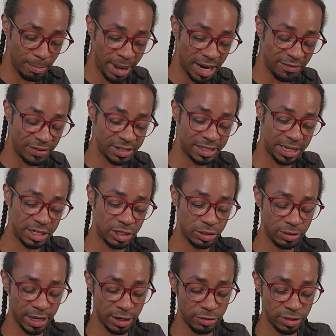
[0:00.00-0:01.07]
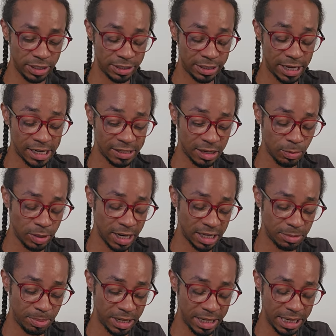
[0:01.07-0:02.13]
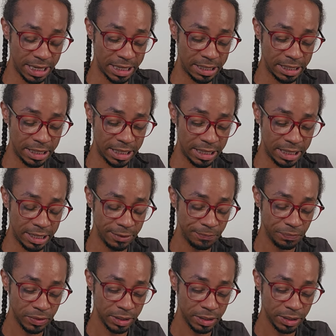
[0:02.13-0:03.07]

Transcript: manifestational energies, so that someone has been in the